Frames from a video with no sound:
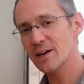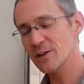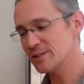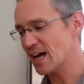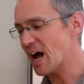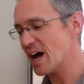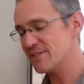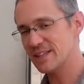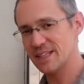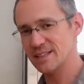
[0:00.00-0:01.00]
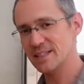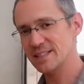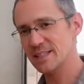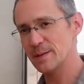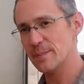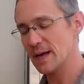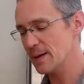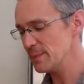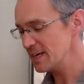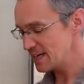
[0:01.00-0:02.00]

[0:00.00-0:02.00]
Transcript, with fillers: hose off the inlet to the pump,